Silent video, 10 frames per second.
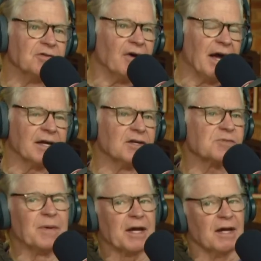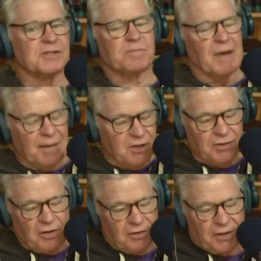and Vikings because maybe you
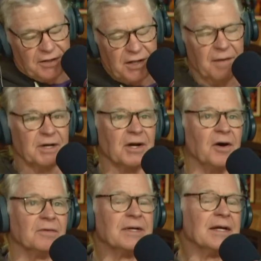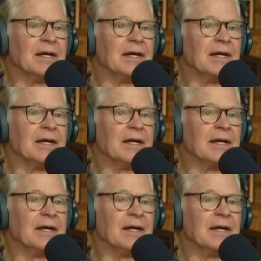don't look at them and go,